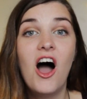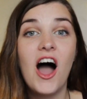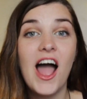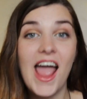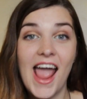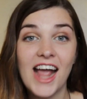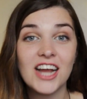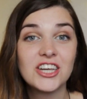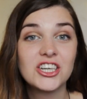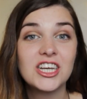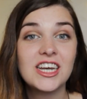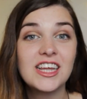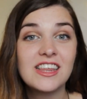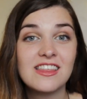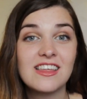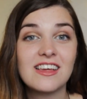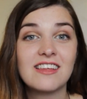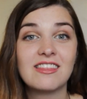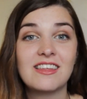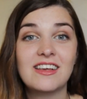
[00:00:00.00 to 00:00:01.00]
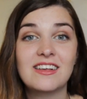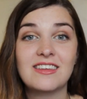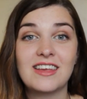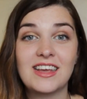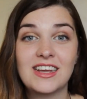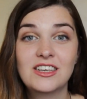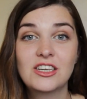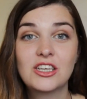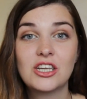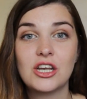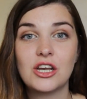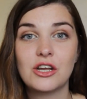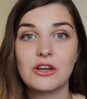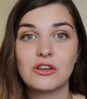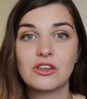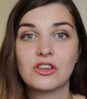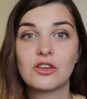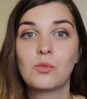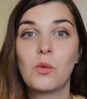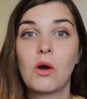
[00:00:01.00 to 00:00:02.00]
I actually think these
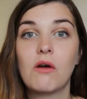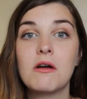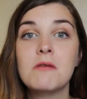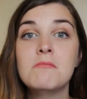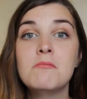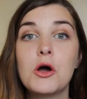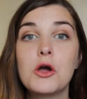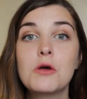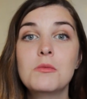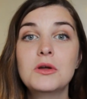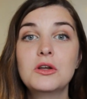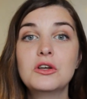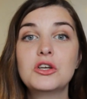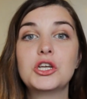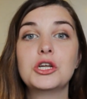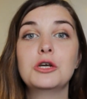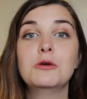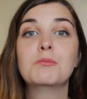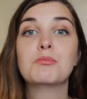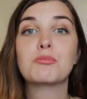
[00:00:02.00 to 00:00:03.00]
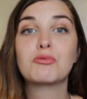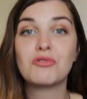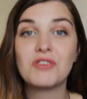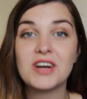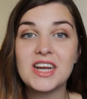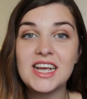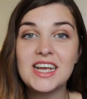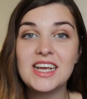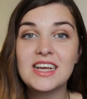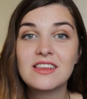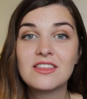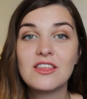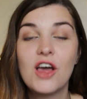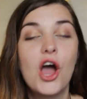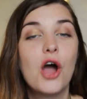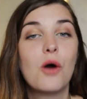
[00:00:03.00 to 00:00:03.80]
interludes were a moment to breathe,